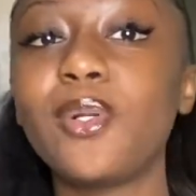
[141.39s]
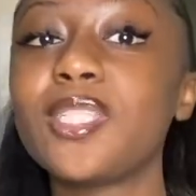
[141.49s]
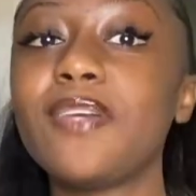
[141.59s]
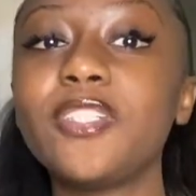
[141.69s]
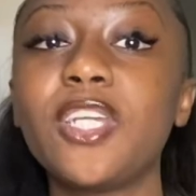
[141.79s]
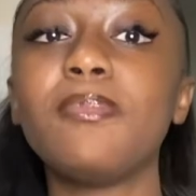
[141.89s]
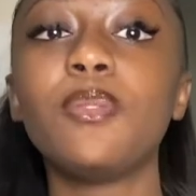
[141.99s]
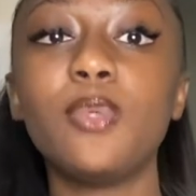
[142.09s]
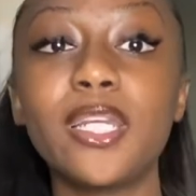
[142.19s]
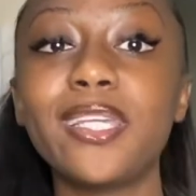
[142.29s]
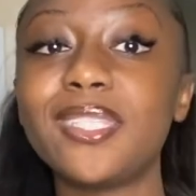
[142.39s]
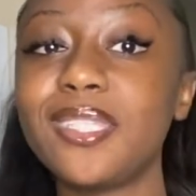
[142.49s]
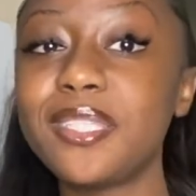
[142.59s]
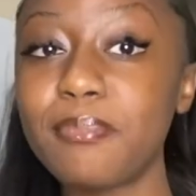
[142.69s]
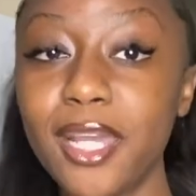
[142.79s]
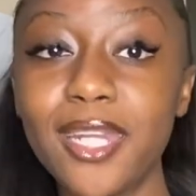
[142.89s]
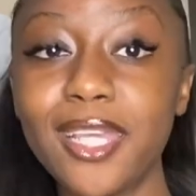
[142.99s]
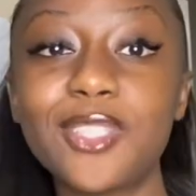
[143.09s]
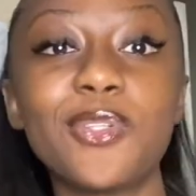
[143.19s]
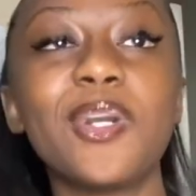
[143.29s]
because I've literally been working since
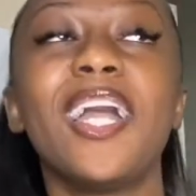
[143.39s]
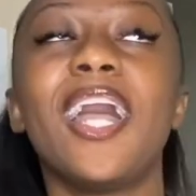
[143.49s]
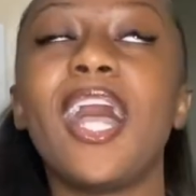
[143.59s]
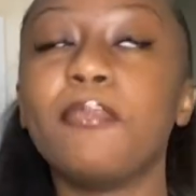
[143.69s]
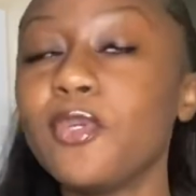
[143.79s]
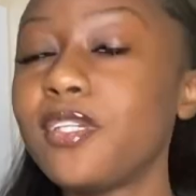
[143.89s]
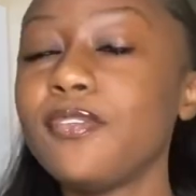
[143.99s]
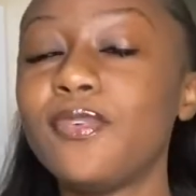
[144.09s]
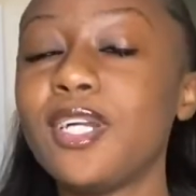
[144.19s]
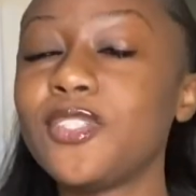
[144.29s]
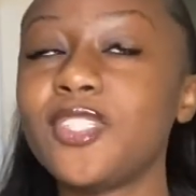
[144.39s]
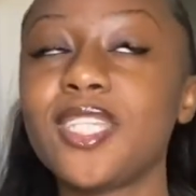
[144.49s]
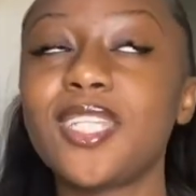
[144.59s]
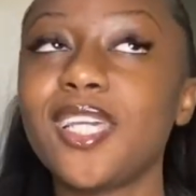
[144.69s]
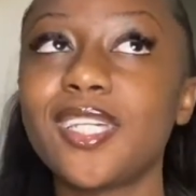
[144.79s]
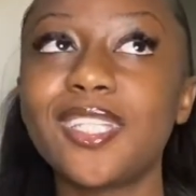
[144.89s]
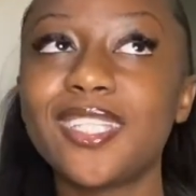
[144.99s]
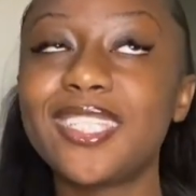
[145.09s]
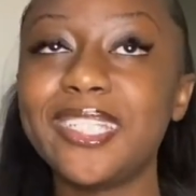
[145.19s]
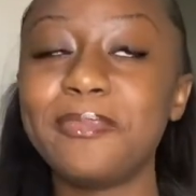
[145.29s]
Monday, so I'm looking forward to just
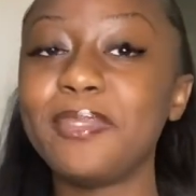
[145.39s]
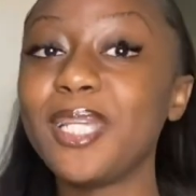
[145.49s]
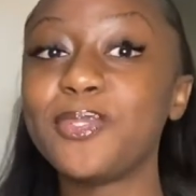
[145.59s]
like sleeping.